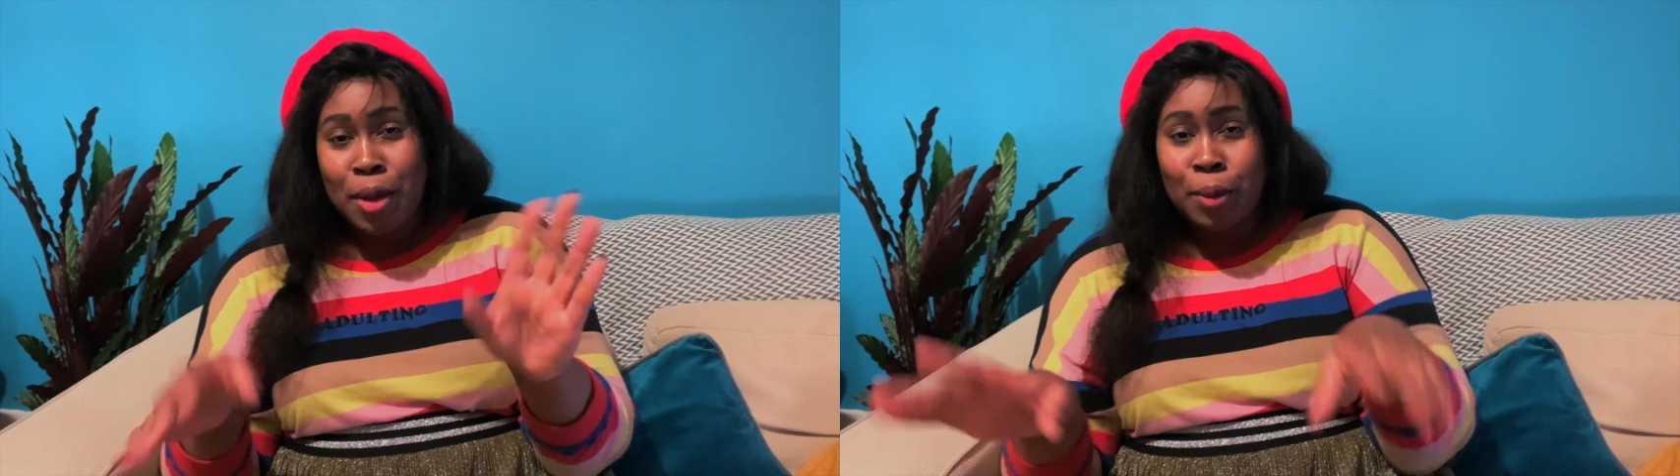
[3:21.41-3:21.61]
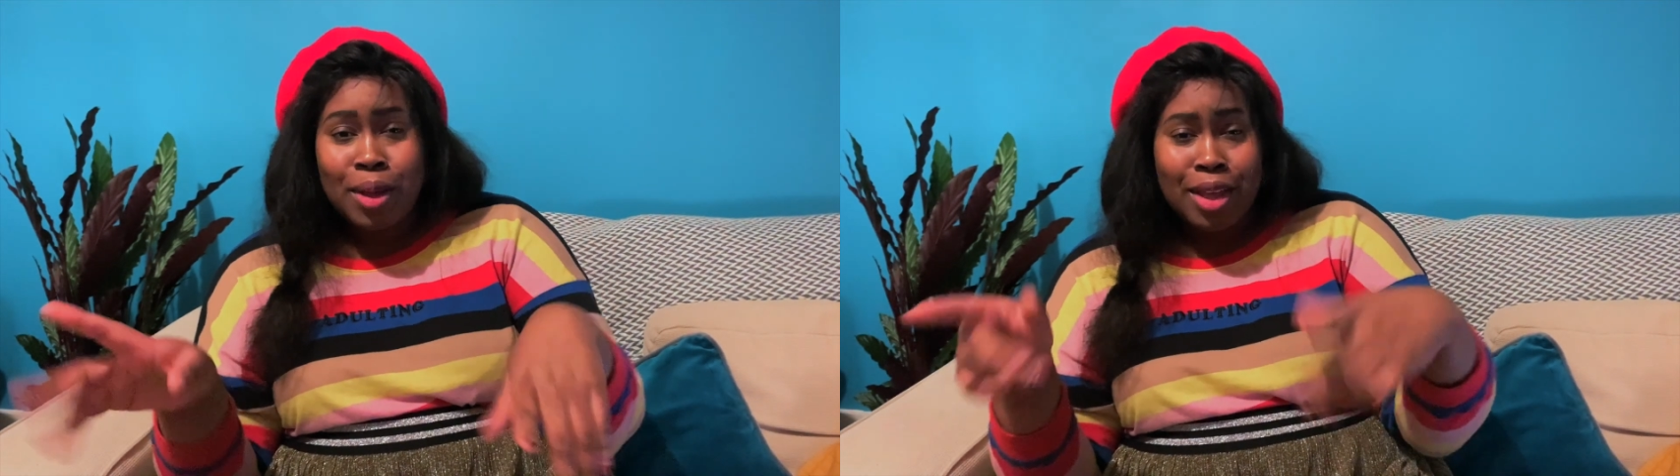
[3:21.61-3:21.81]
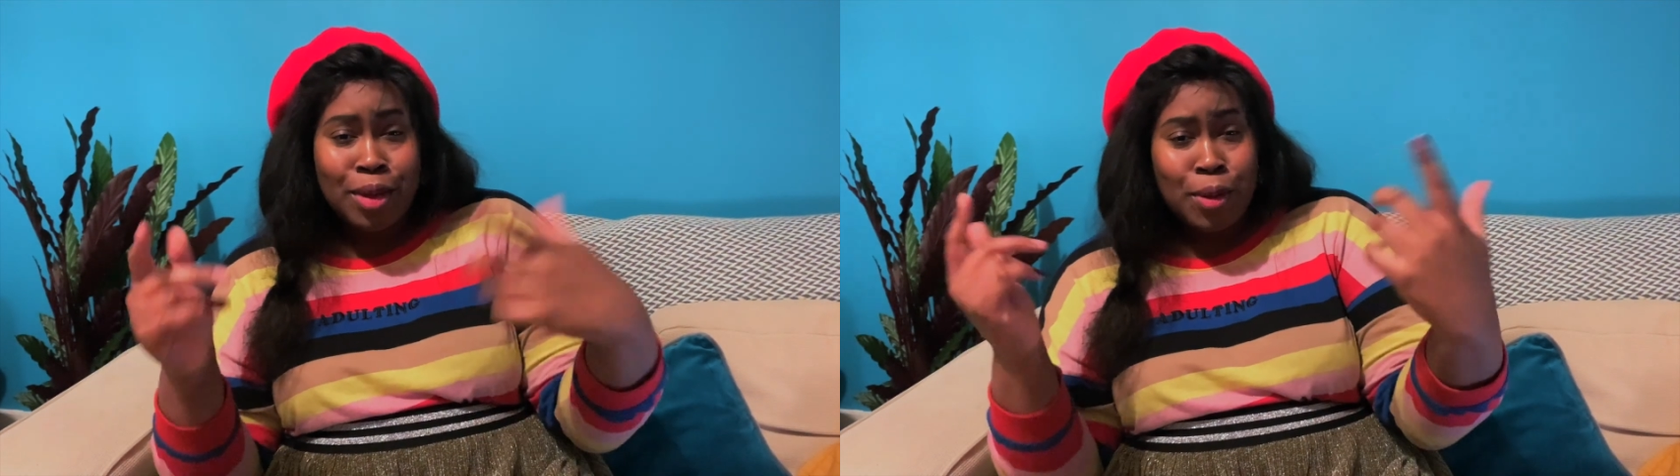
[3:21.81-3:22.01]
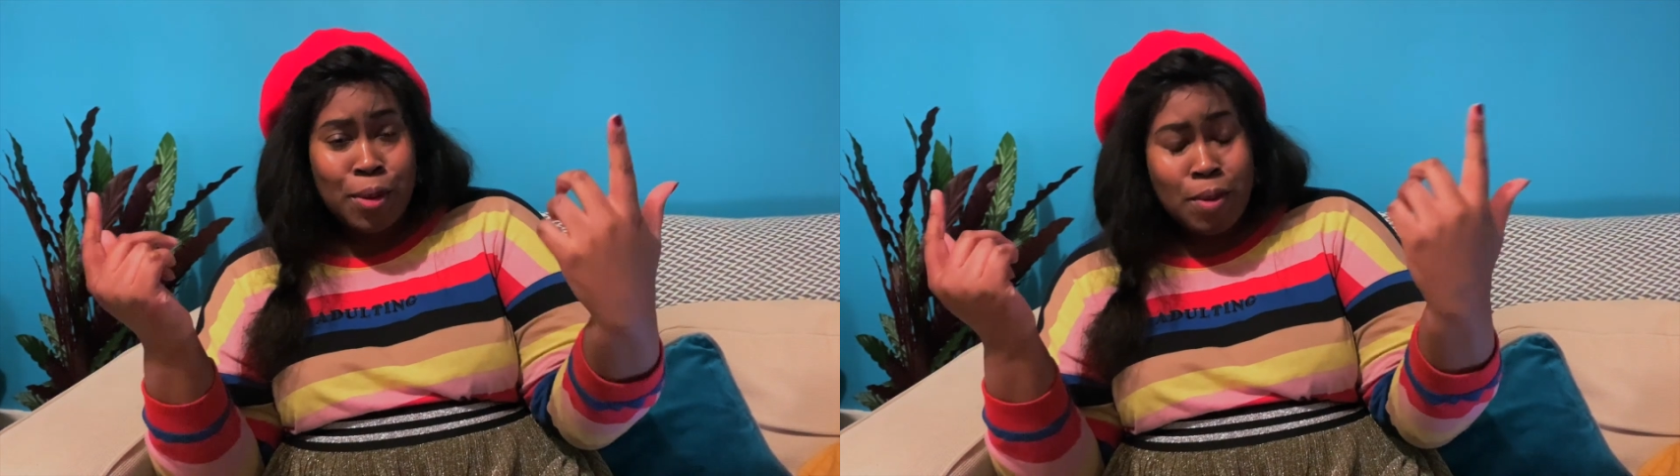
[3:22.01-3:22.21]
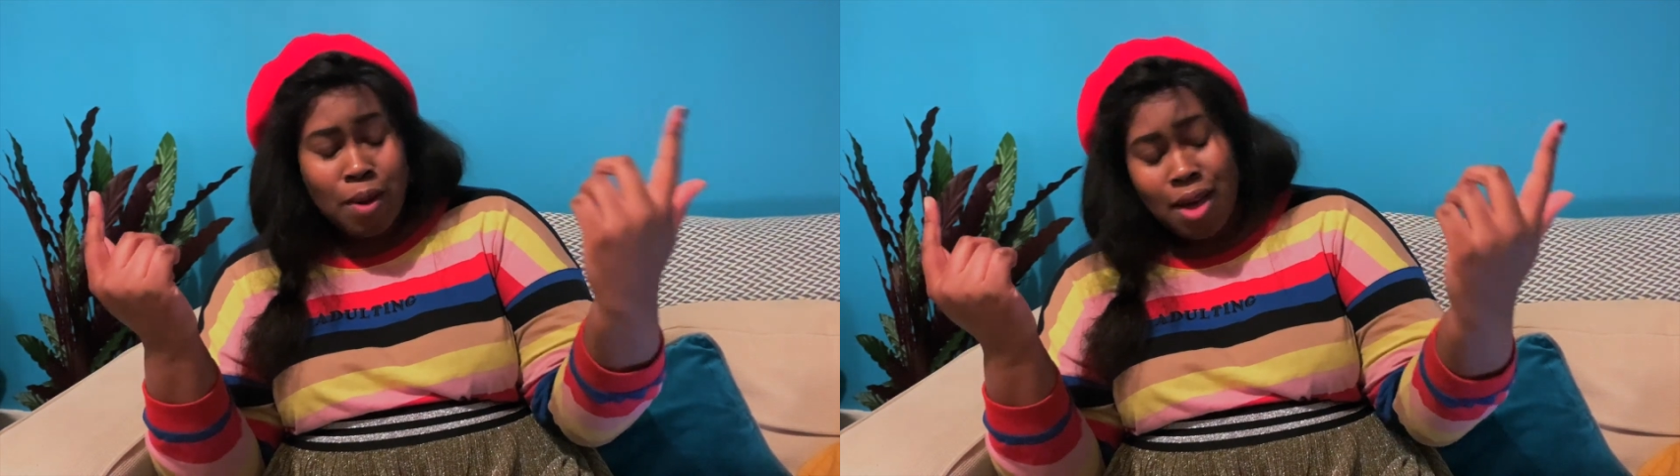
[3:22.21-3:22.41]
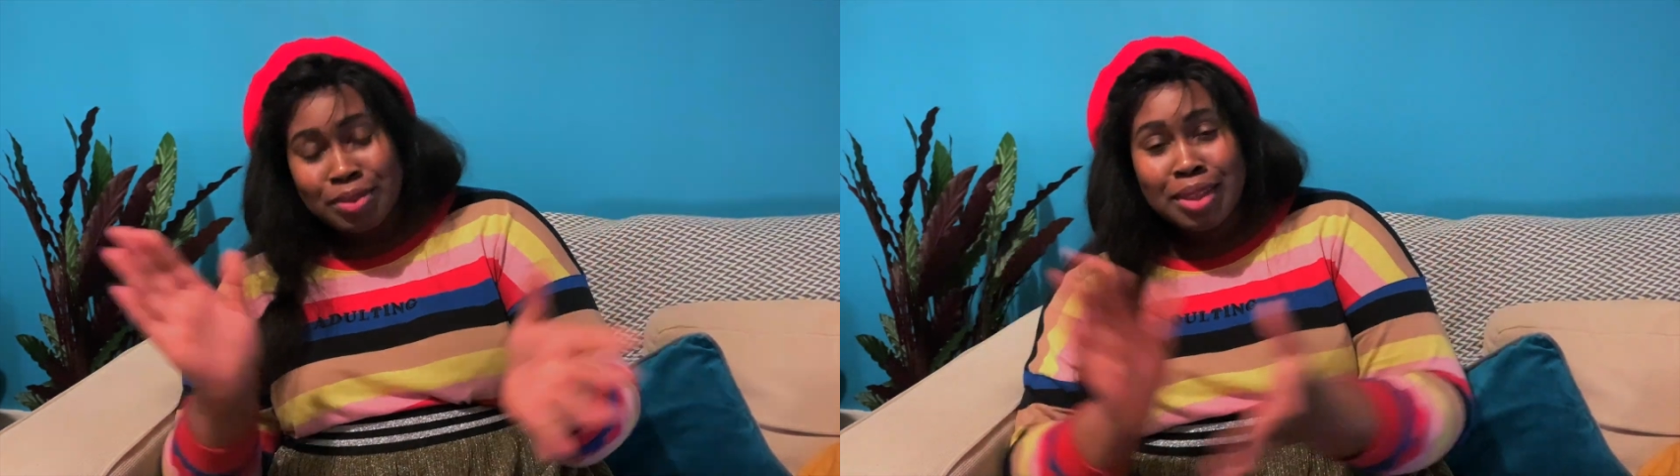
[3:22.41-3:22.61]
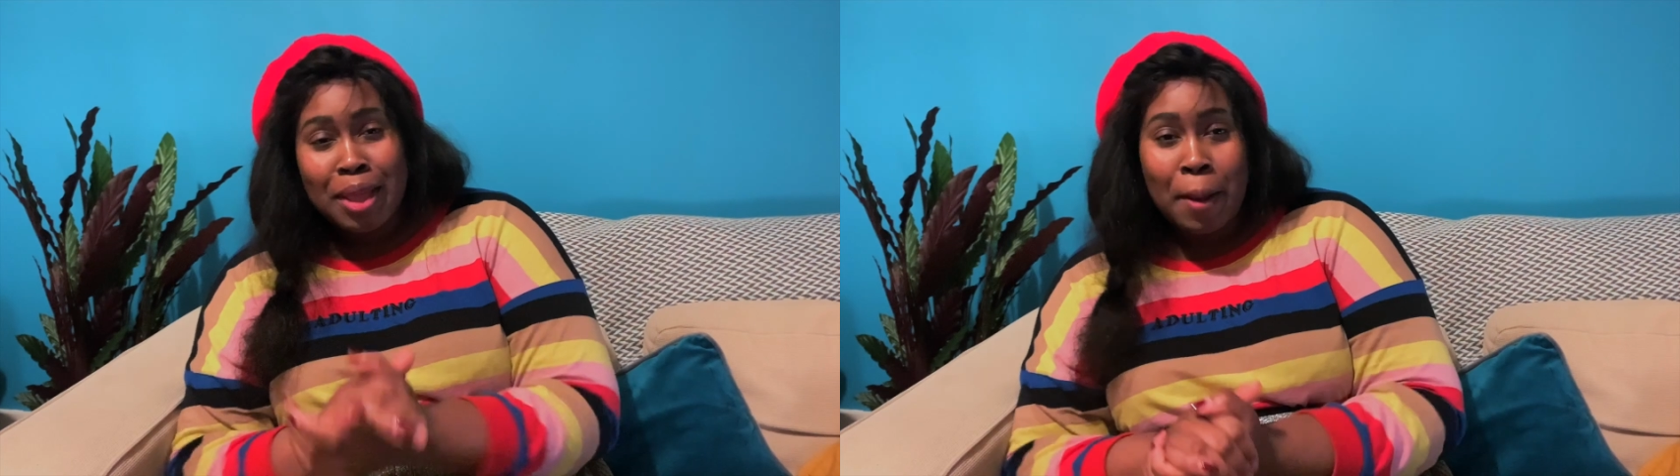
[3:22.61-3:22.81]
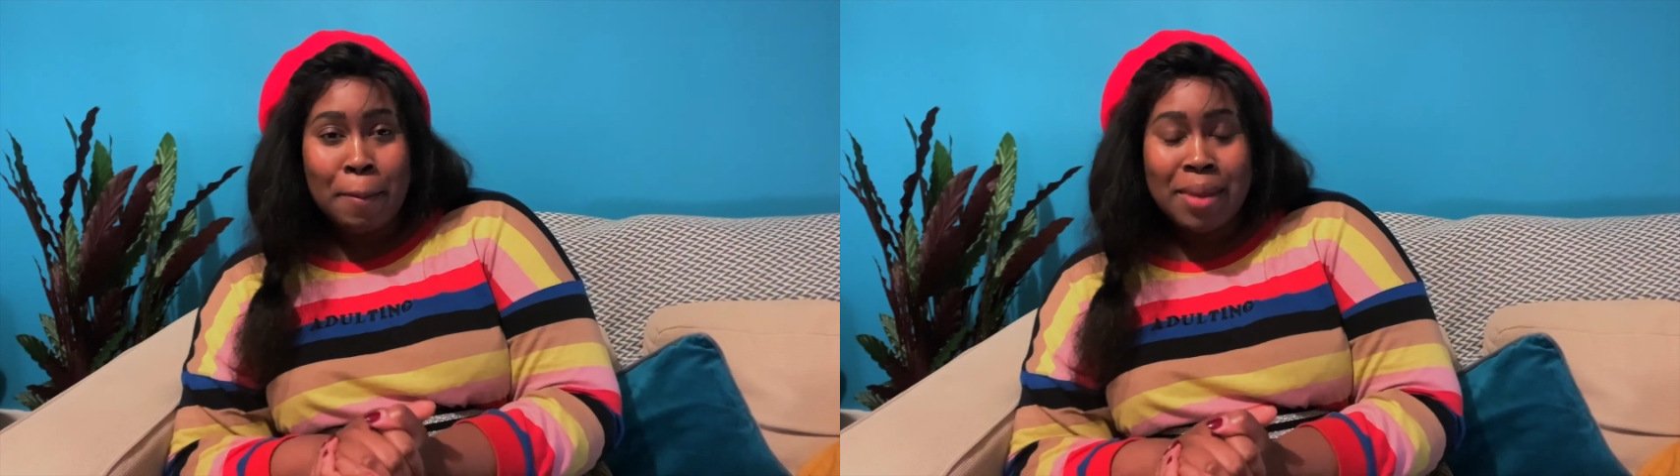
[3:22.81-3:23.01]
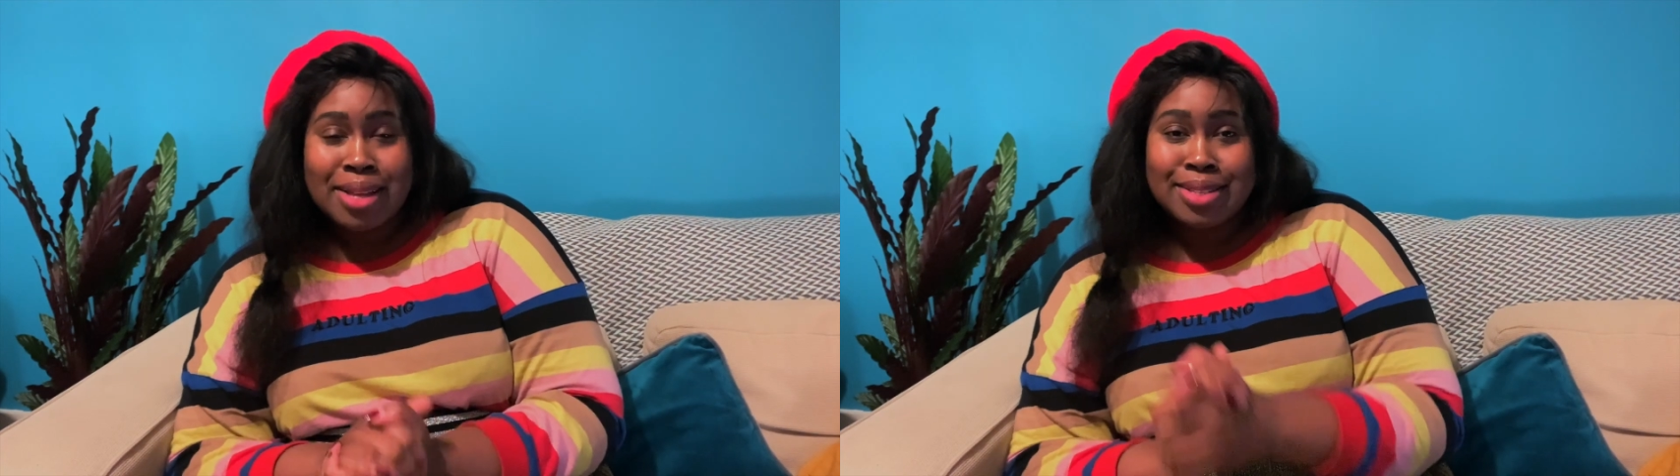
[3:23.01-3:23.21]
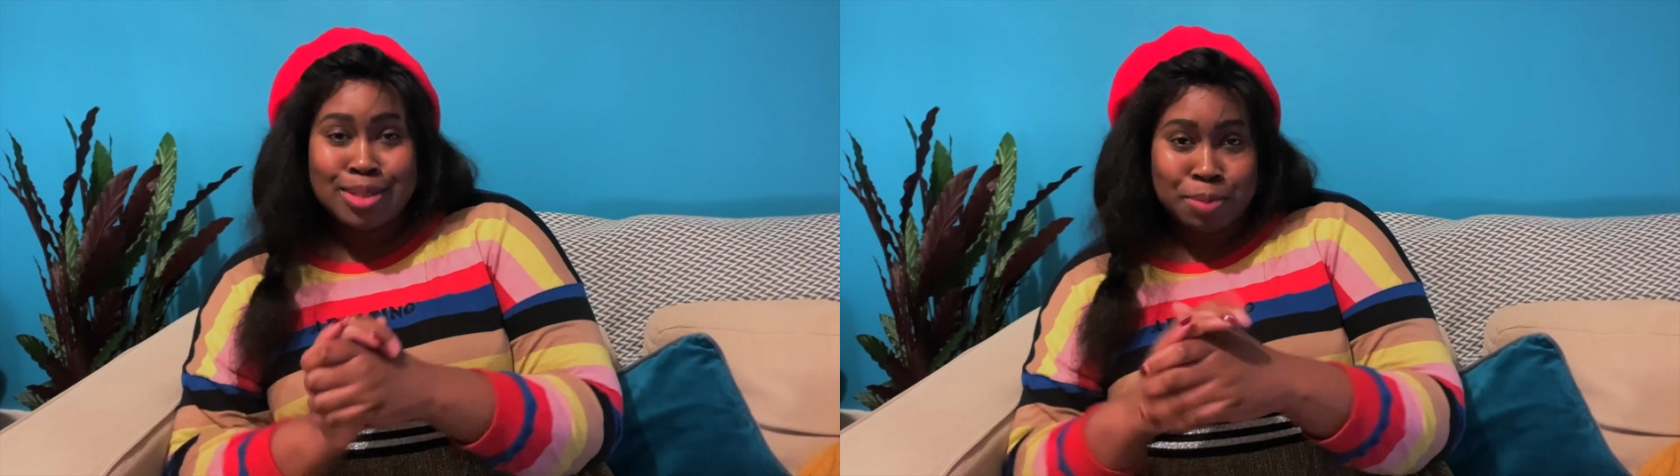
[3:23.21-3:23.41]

Woohoo! Mess